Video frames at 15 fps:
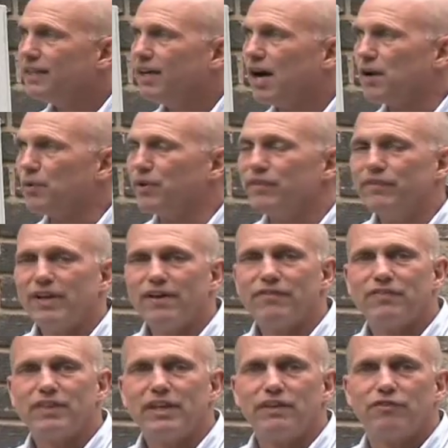right, we've
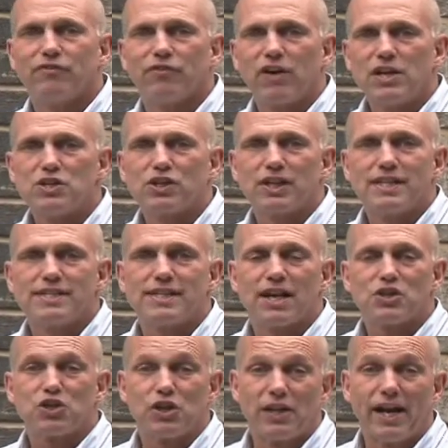left the French
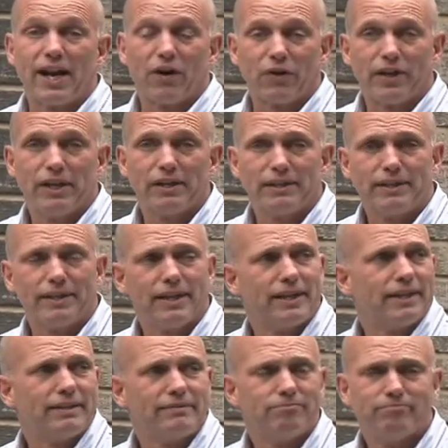concession area, and
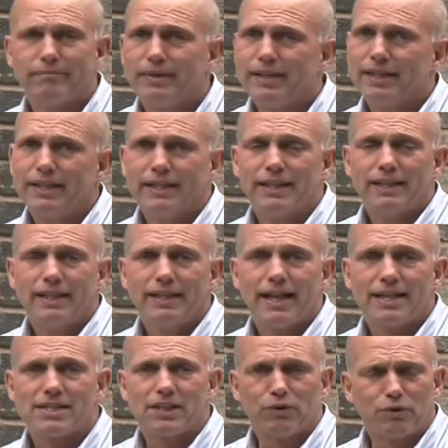
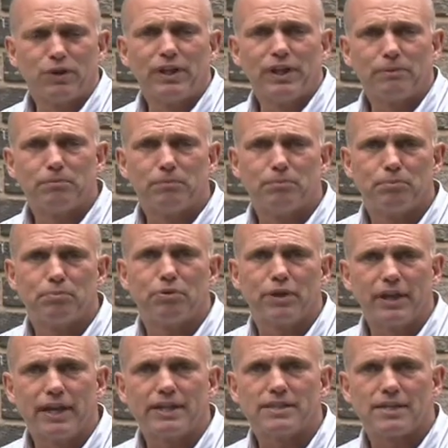that's a really
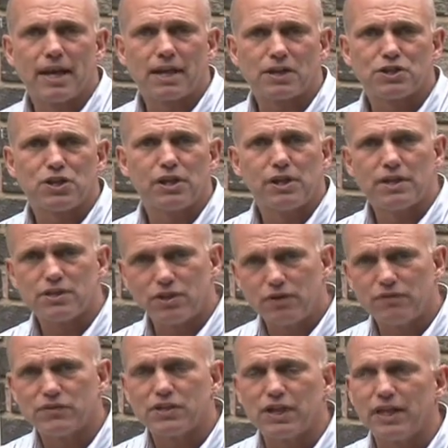pretty section, as
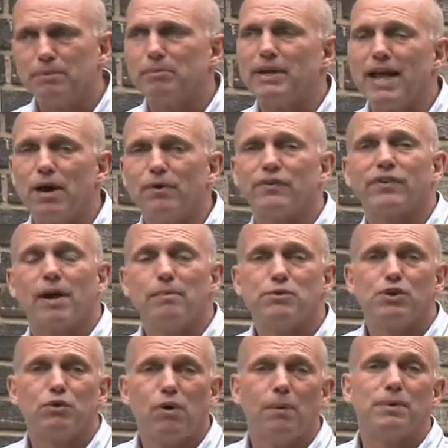you've seen, but now we've come
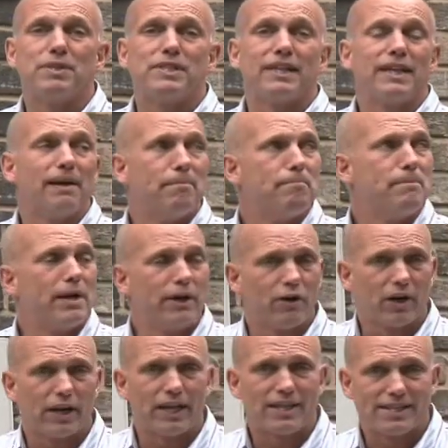to what was the
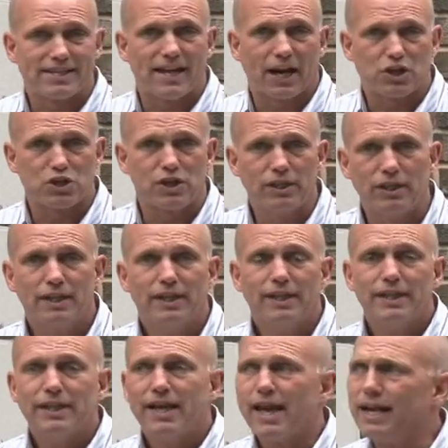American section,
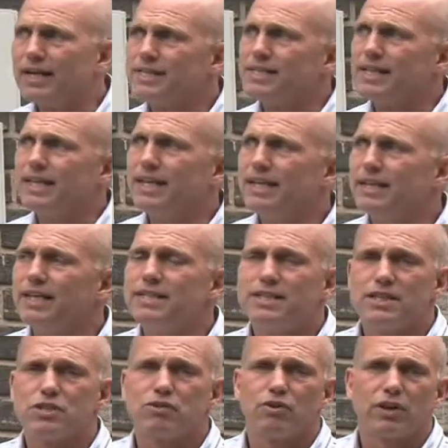and it's in the
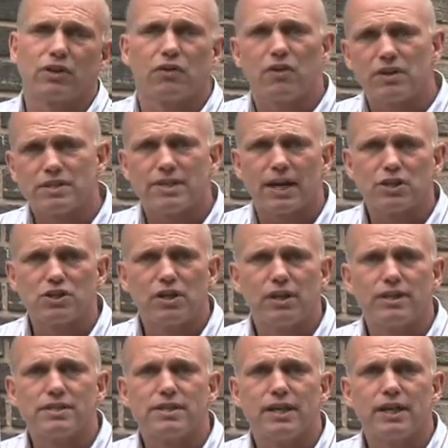district or the section of
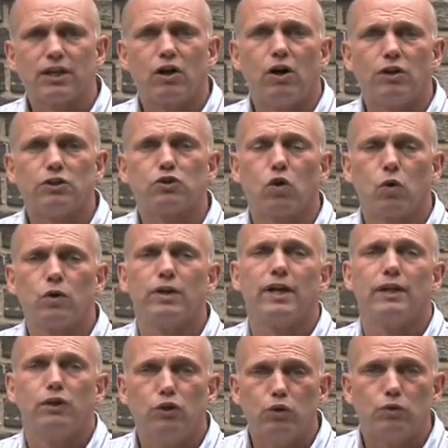the city called
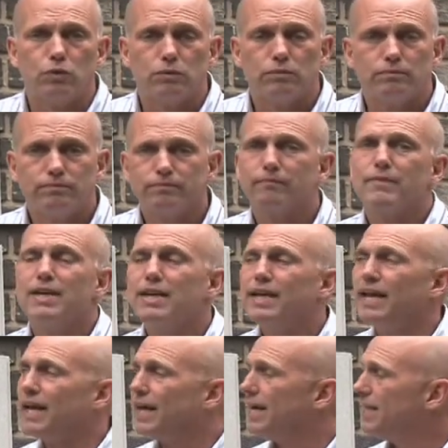Torlenlu.
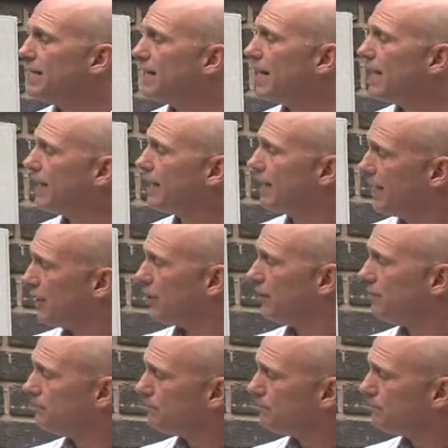And here